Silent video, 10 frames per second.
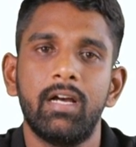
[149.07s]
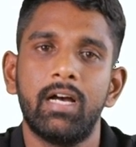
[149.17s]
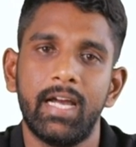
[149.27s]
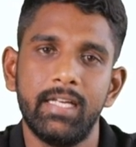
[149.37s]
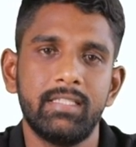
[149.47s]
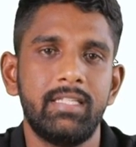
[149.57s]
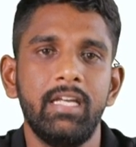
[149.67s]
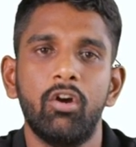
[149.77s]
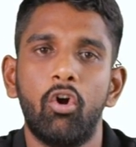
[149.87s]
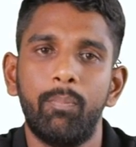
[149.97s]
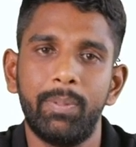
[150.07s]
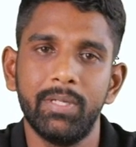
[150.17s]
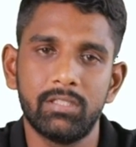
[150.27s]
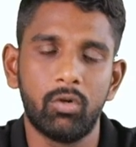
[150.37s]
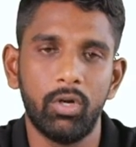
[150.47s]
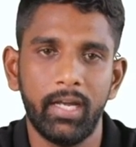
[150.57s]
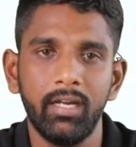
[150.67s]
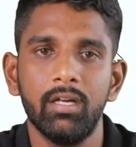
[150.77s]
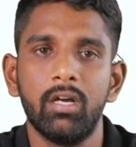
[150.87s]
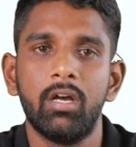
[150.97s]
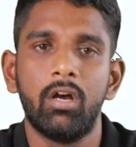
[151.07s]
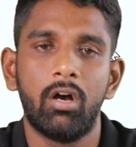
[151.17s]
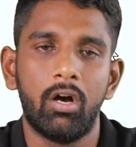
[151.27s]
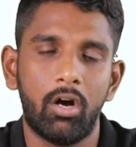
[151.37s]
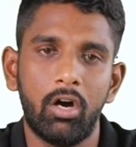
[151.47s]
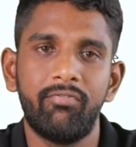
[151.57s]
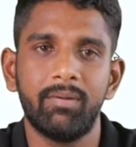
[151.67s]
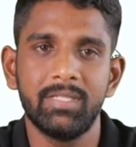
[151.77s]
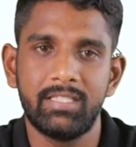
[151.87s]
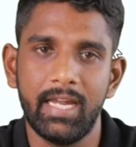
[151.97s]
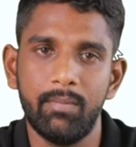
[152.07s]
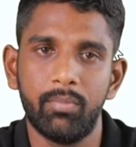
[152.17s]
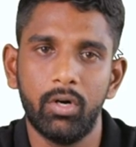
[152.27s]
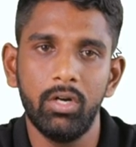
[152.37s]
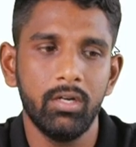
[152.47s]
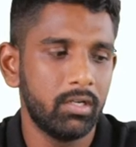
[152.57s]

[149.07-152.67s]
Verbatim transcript: ISC, open schooling or from a state board,